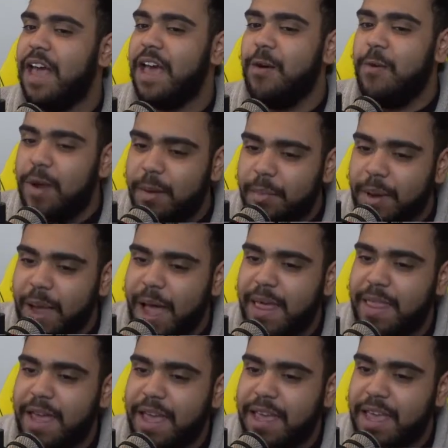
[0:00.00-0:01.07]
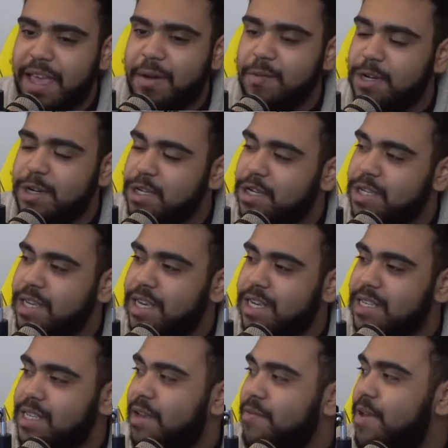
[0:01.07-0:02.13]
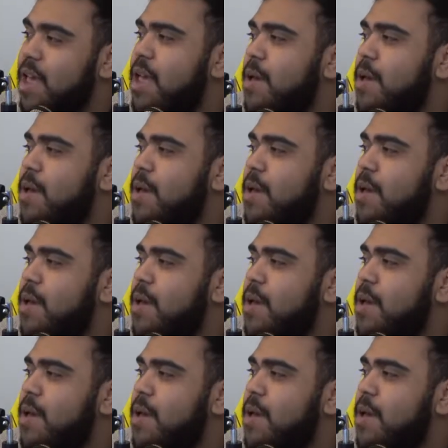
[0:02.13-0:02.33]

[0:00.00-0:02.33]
I don't want to buy that game, which looks like a 7.